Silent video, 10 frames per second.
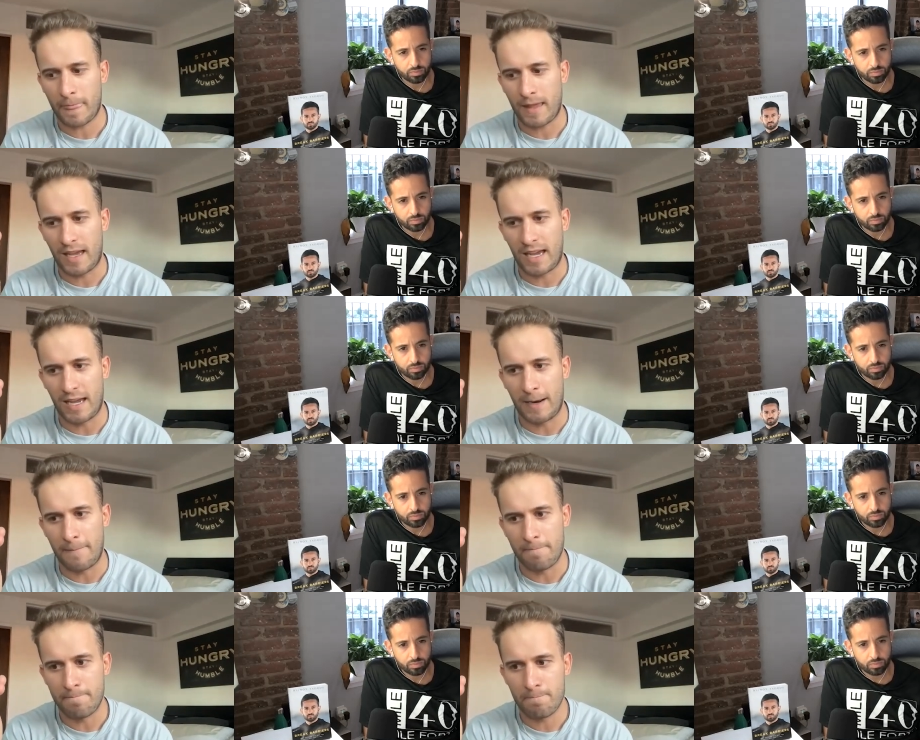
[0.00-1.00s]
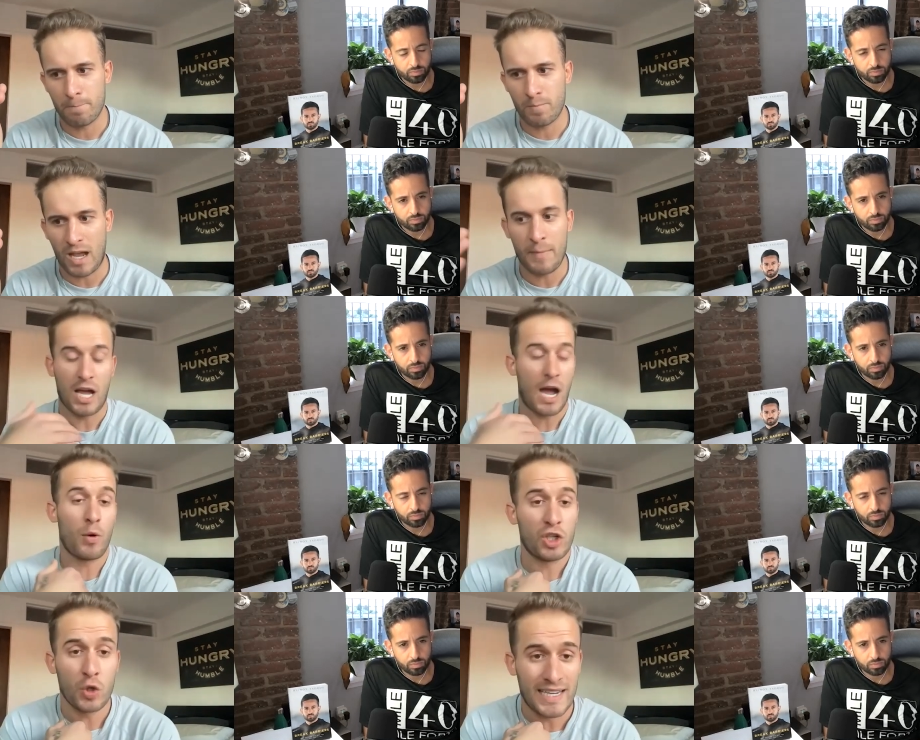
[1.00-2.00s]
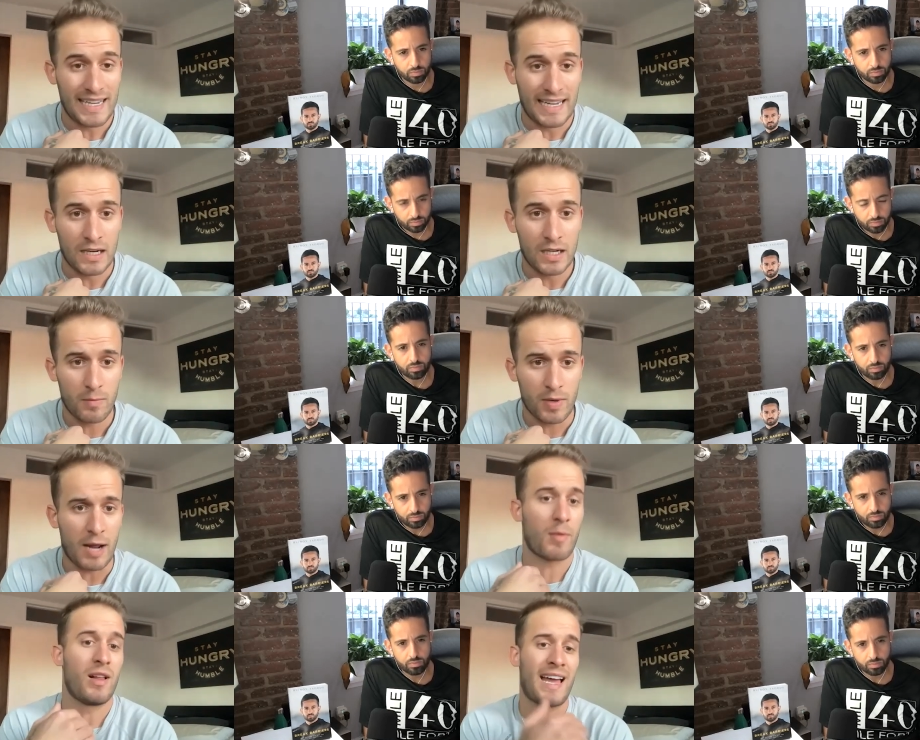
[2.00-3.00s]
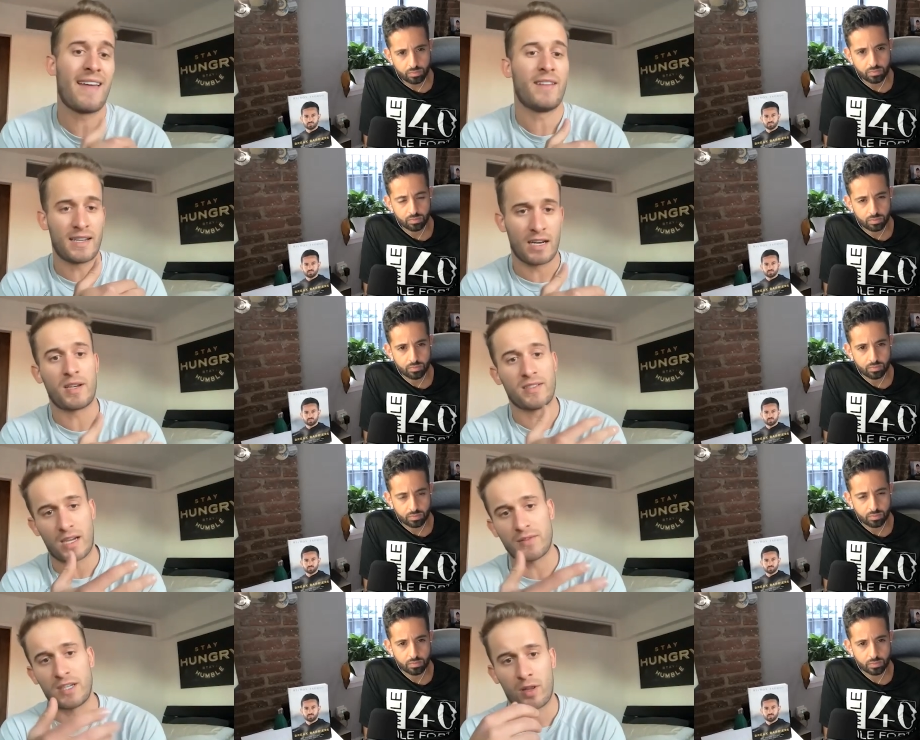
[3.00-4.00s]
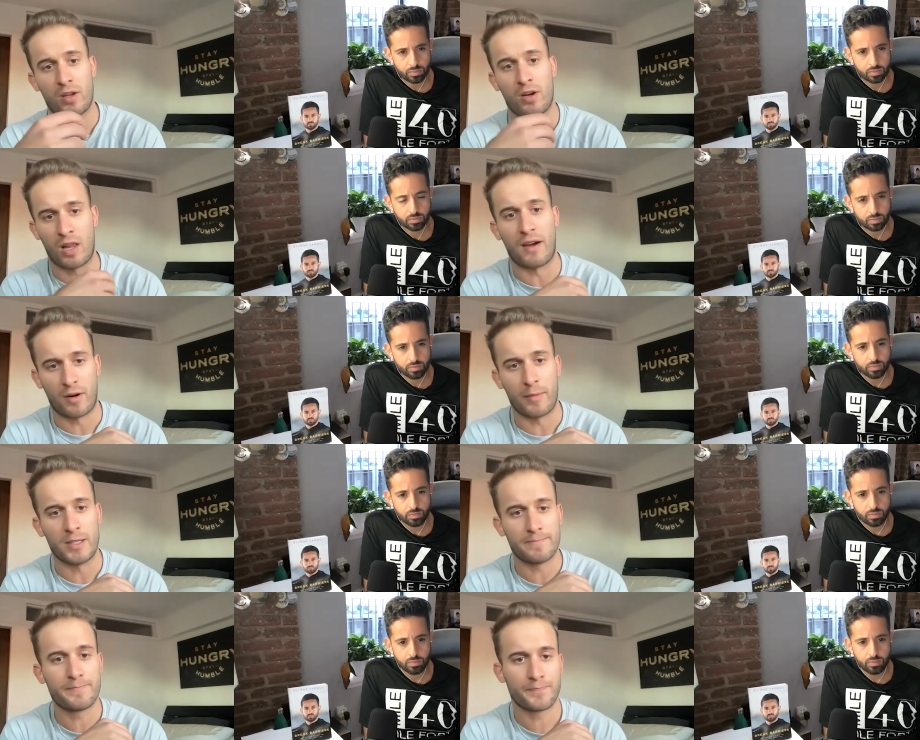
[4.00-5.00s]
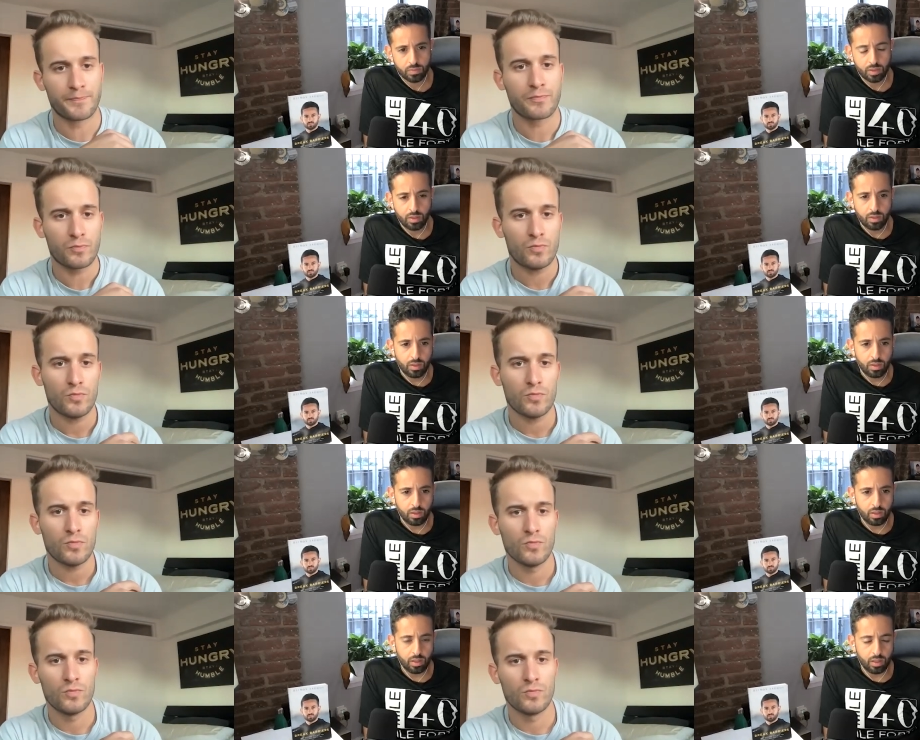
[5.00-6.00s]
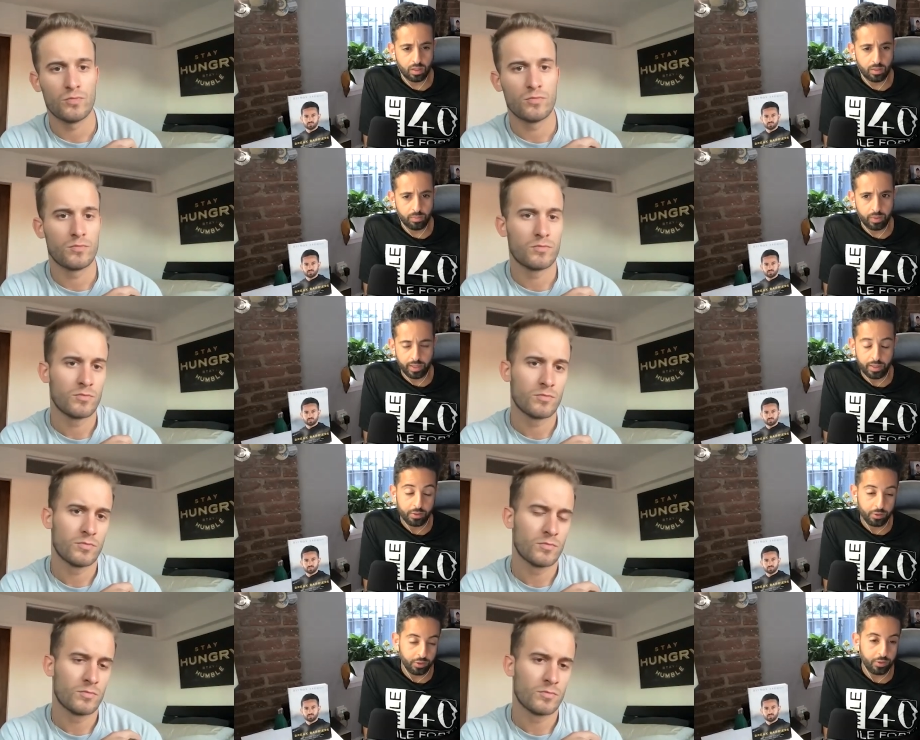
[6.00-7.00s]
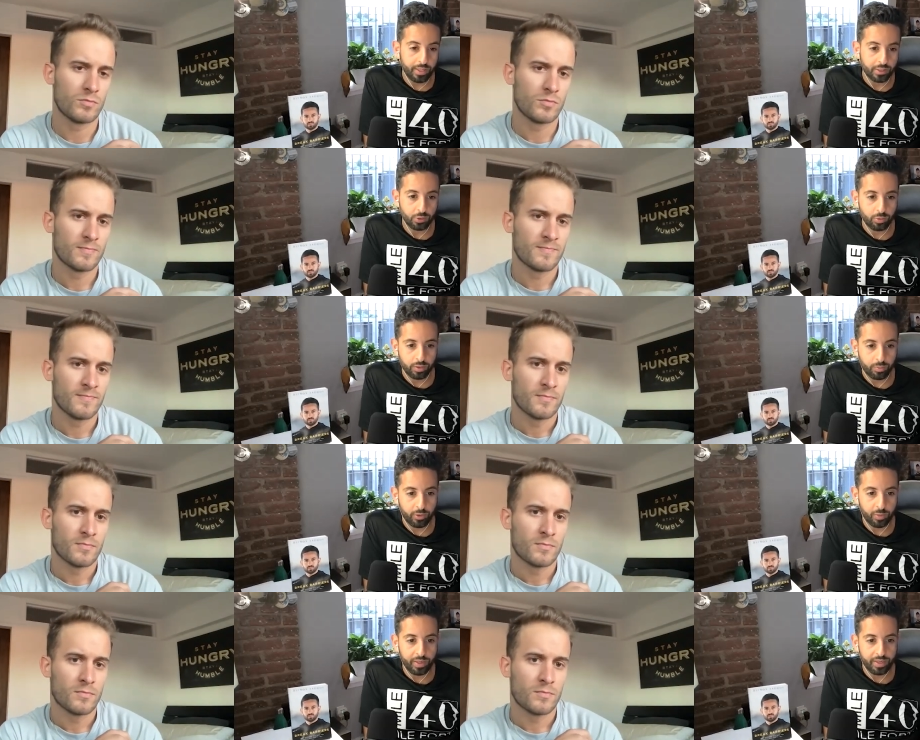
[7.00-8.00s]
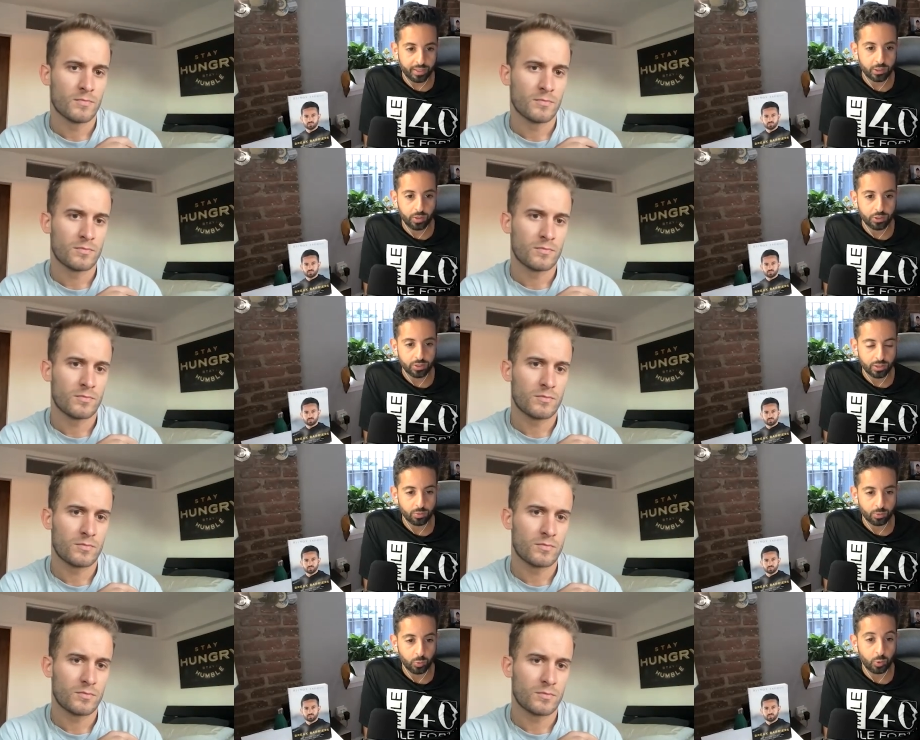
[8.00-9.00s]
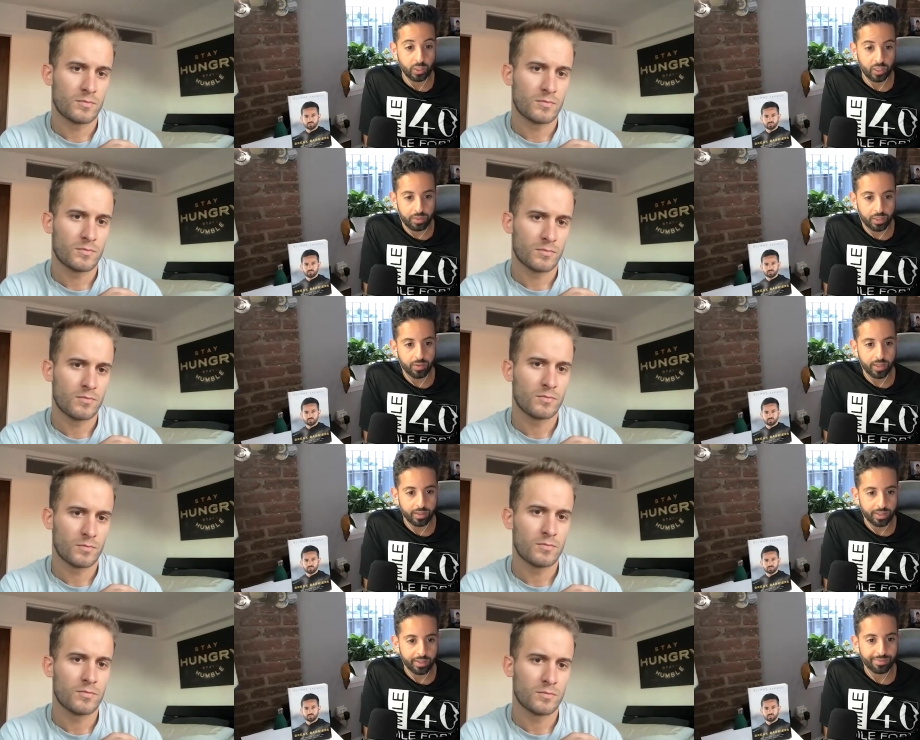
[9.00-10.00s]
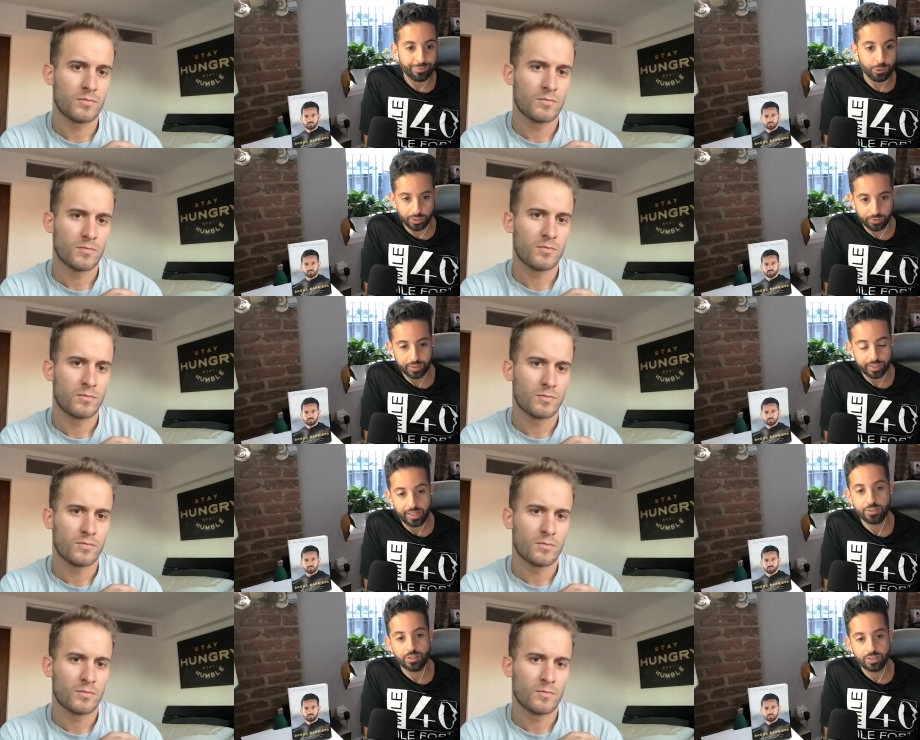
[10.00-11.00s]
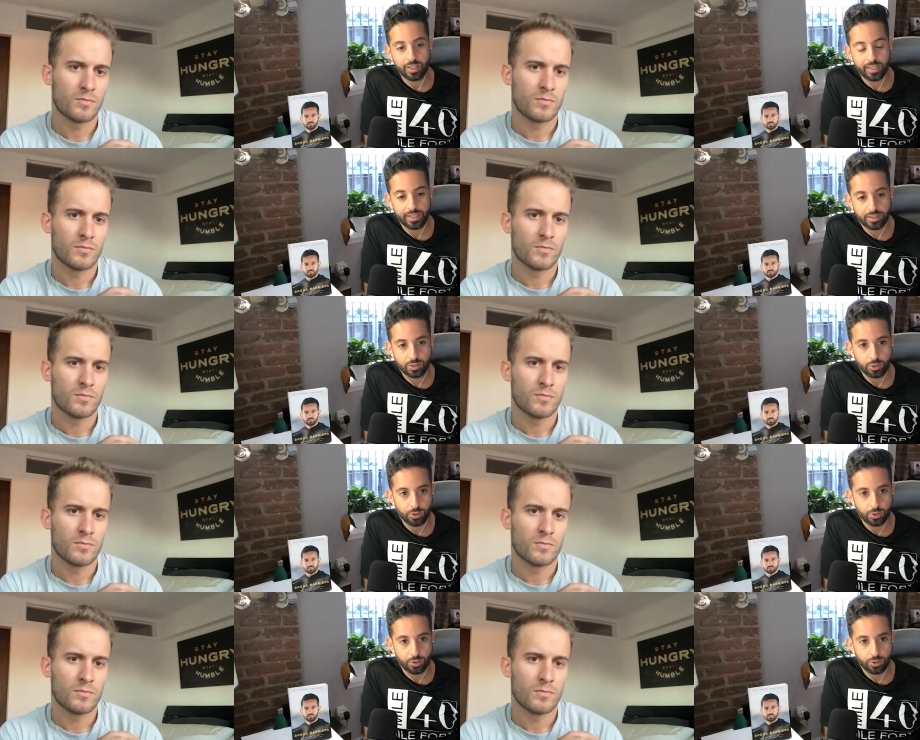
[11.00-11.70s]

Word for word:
Speaker 1: And I mean, I wouldn't do it again, but I'm glad that I did it because I was able to learn a lot from it.
Speaker 2: Um, and uh, you know, you answered one, one of my next questions, which was going to be around like, do you ever encounter clients